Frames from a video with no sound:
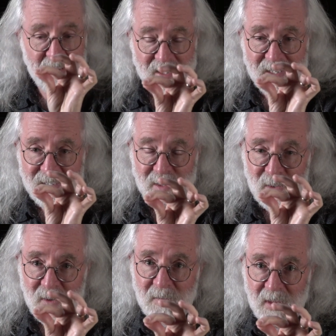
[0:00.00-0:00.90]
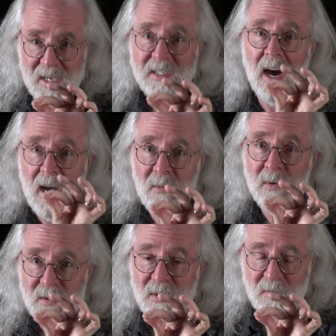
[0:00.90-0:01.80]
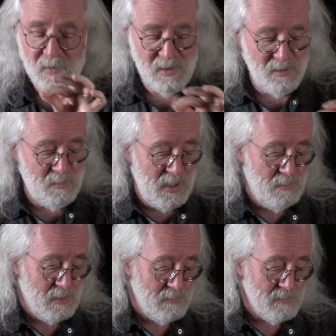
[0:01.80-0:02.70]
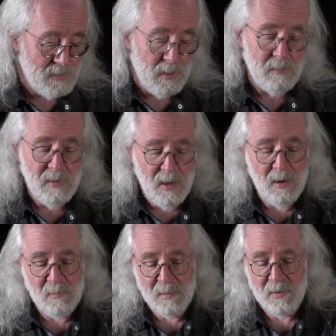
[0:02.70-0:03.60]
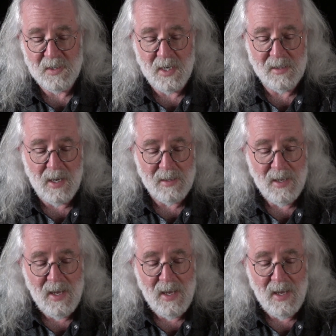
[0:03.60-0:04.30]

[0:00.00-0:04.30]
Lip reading: This is the sort of things I will do for you people. So I hope you appreciate that.